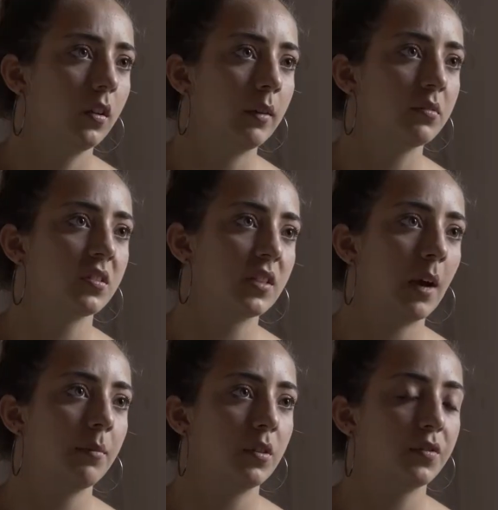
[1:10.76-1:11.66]
It was a
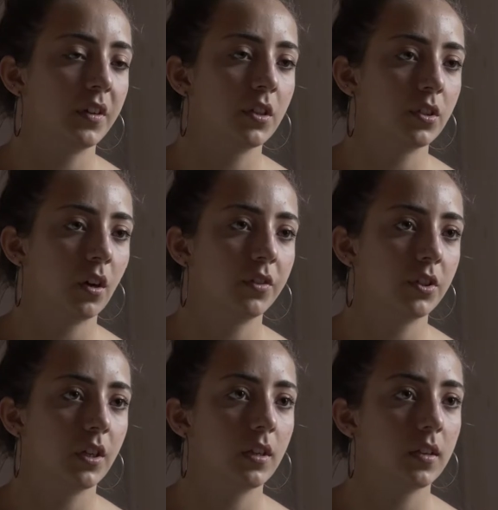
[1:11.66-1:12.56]
time that he was finishing off his
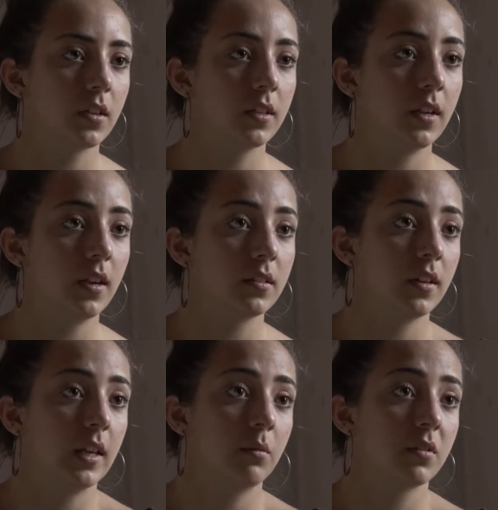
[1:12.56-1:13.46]
GCSEs and
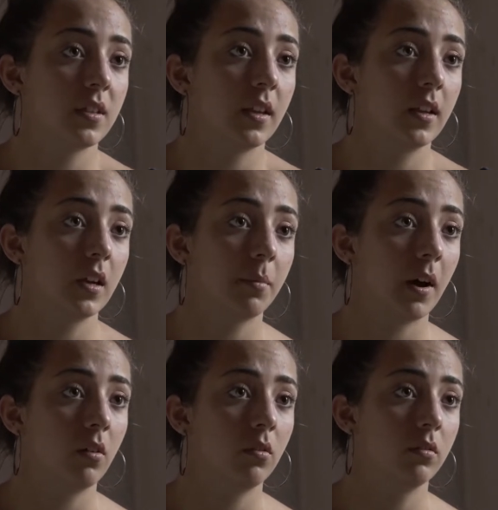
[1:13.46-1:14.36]
he was thinking
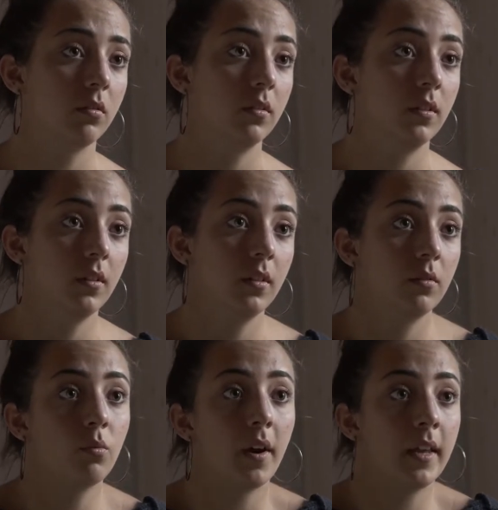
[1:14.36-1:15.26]
about
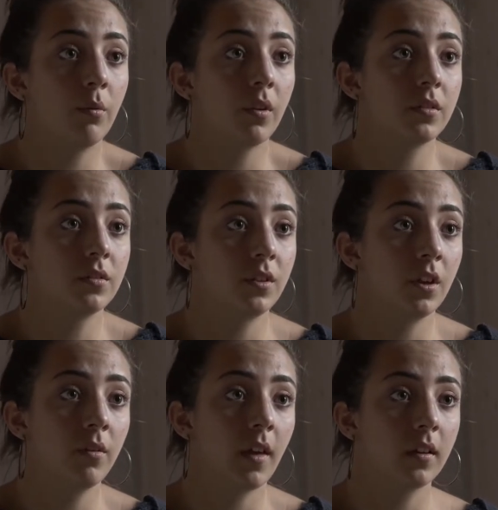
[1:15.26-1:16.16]
what he wants to
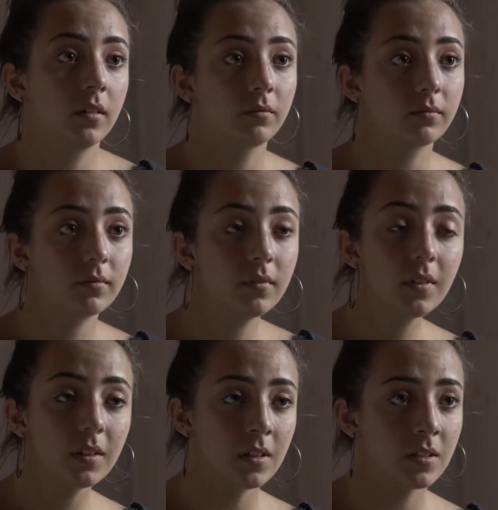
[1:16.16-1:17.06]
do then.
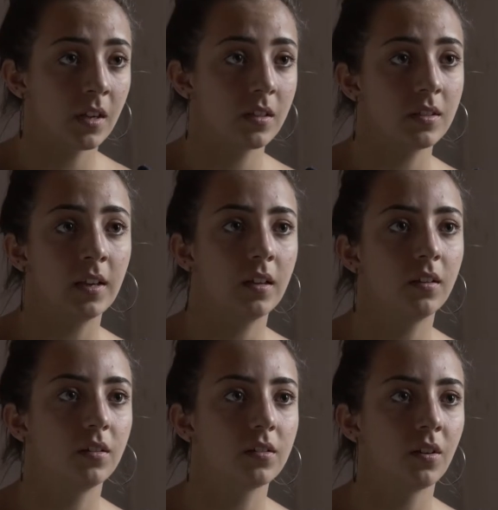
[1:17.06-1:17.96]
You're 16
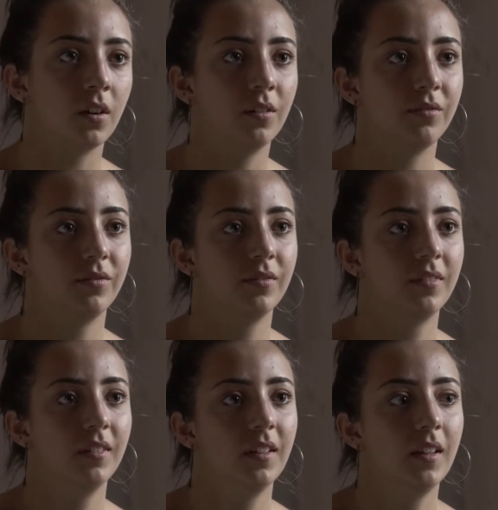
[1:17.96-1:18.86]
and you sort of
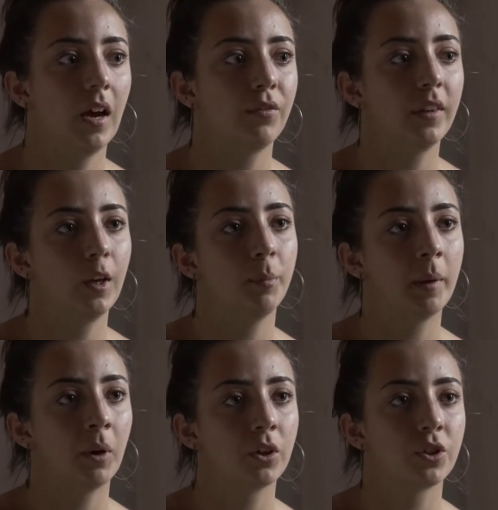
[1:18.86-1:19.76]
have a little
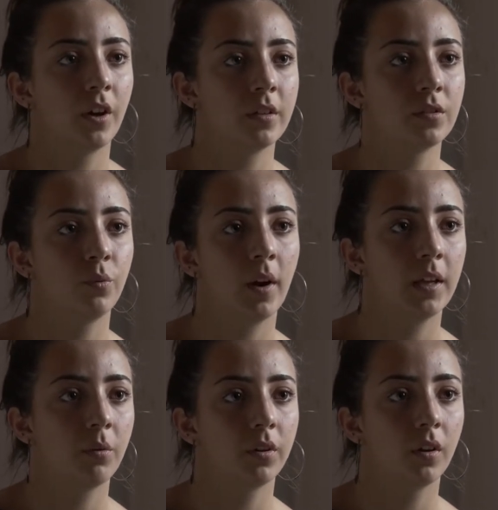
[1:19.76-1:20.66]
bit more choice of where
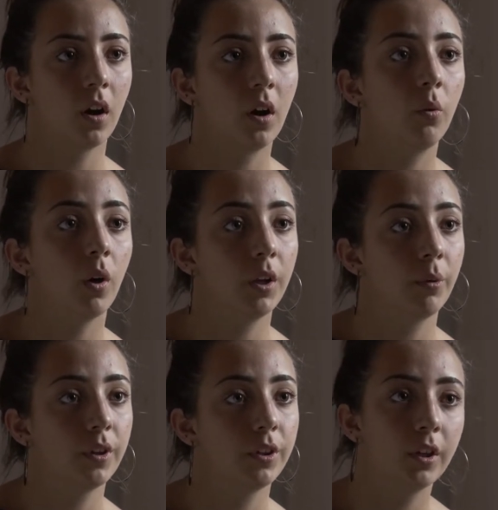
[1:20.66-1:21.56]
you want to go, what you
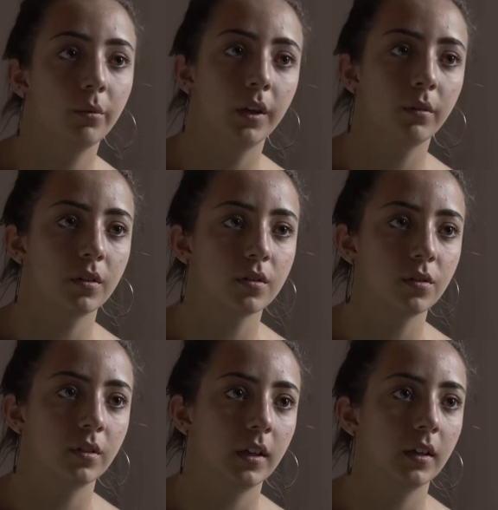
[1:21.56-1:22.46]
want to do, what you want to
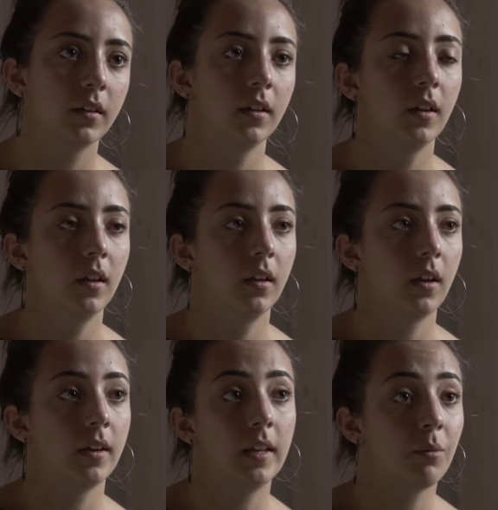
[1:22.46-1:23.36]
study.
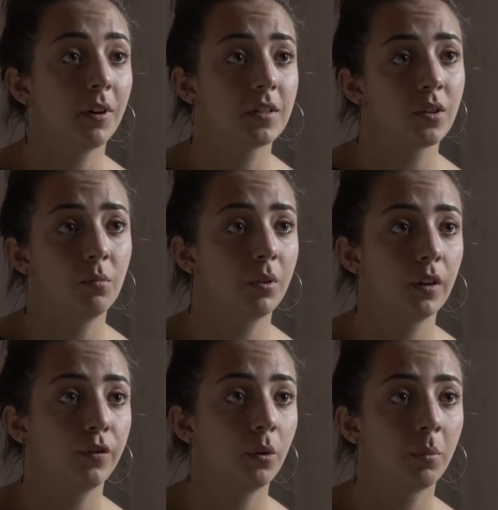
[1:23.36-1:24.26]
And he wanted to go and play
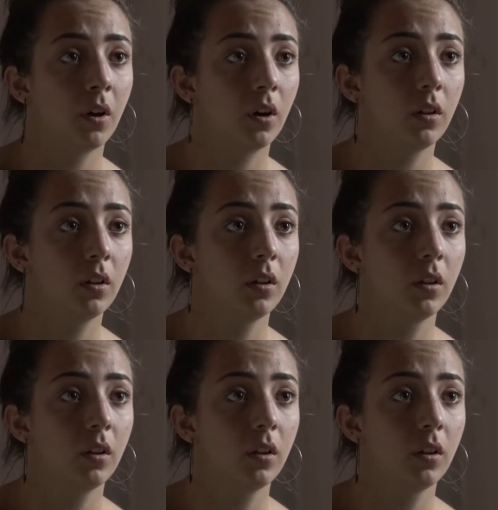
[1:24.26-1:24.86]
football.